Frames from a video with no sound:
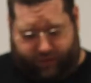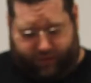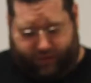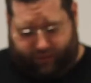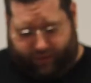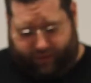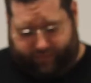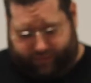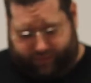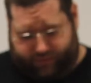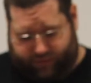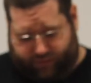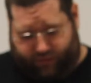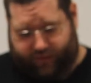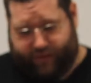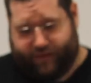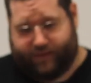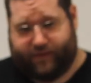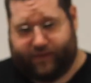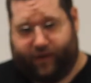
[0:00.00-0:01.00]
the graphics
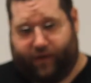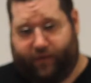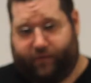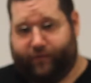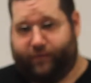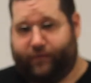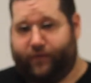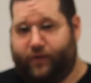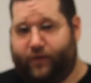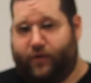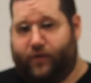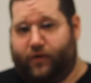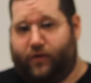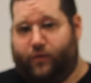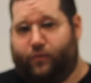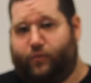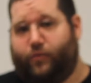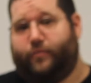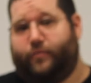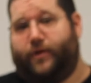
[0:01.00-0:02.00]
card itself
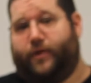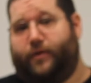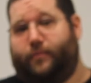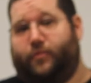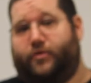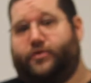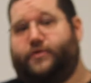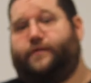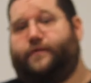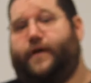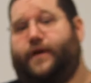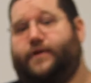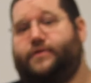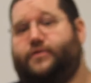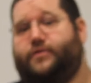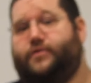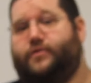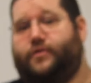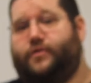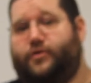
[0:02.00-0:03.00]
will be much
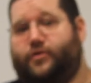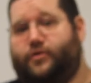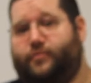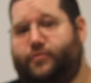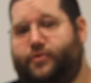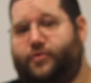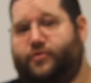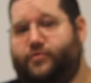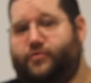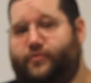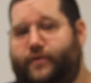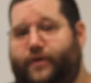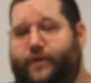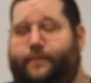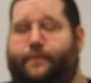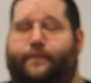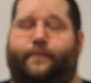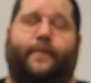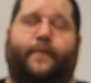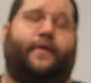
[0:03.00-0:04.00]
faster than your computer's
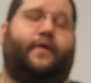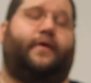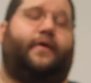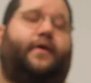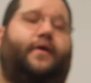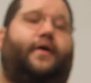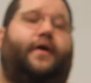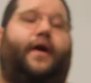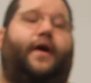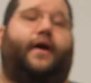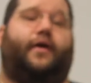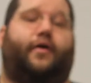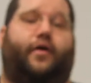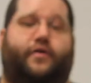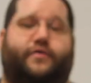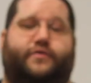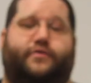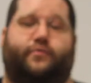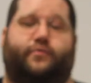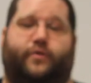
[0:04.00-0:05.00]
RAM, and
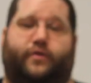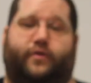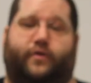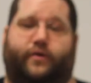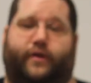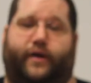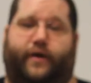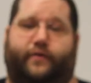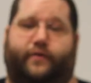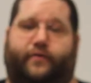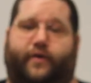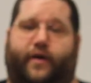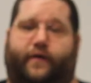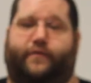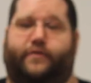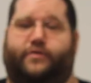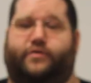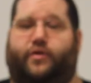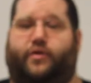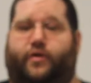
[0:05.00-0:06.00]
also will allow the
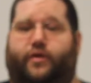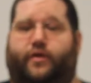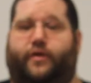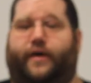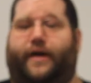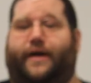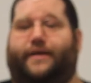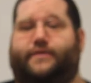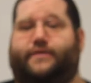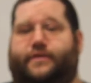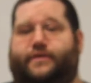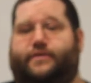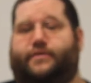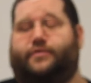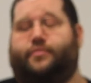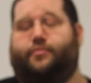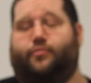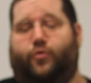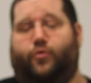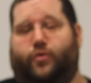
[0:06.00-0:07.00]
graphics card access
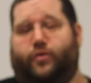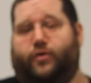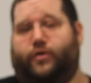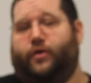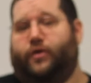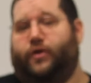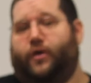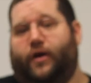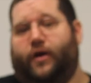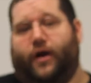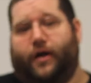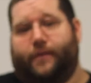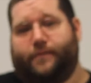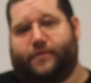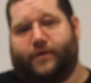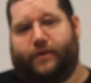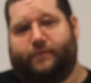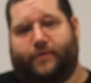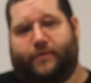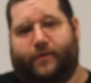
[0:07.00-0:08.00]
to more,
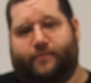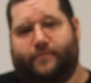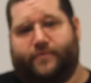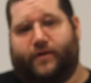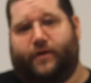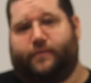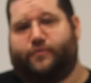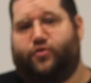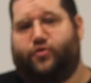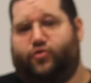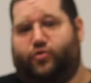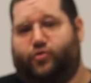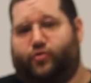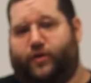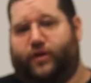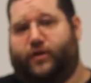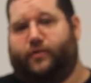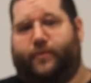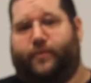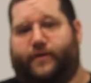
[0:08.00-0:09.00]
sometimes up to 2
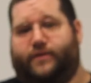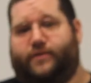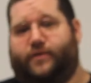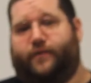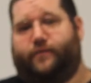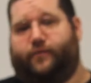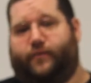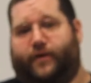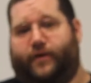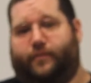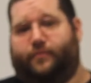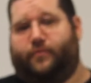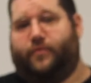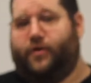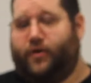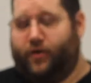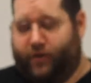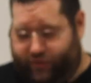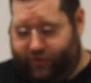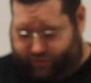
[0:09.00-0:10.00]
gigabytes of
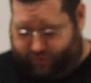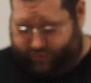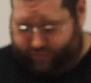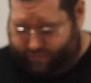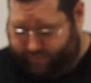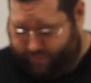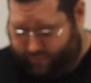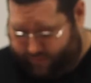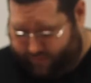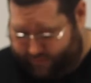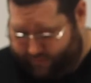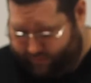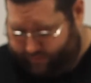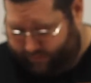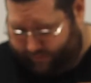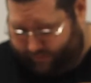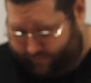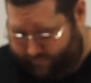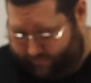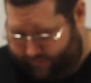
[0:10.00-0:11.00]
RAM just for
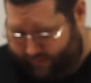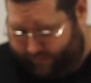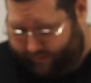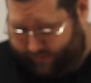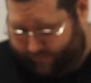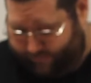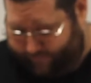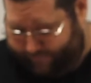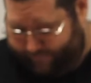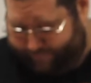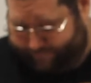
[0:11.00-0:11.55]
displaying video.